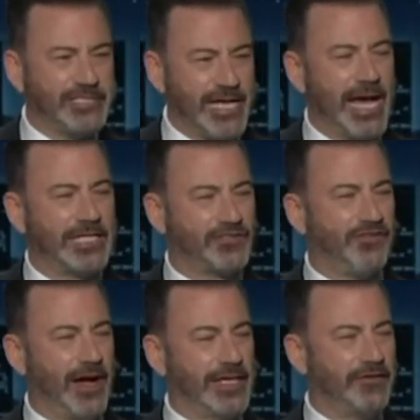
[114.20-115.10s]

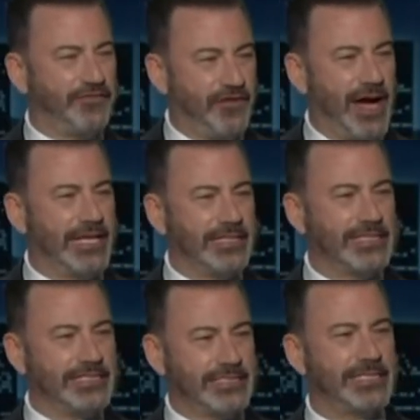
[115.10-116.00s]
satisfying to
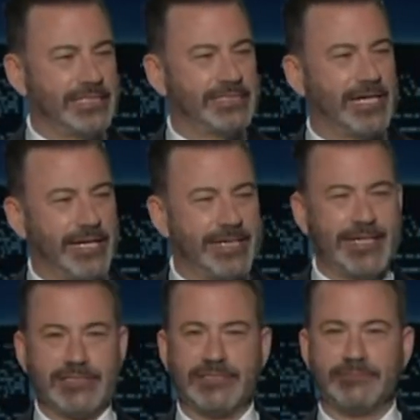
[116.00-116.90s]
finally see this guy
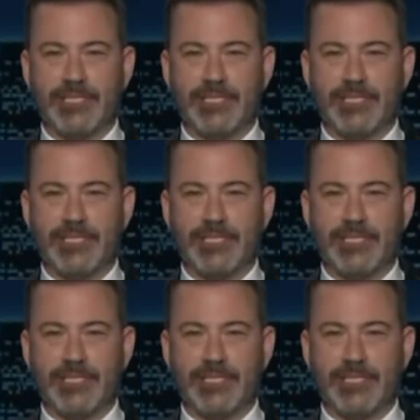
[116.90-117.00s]
get some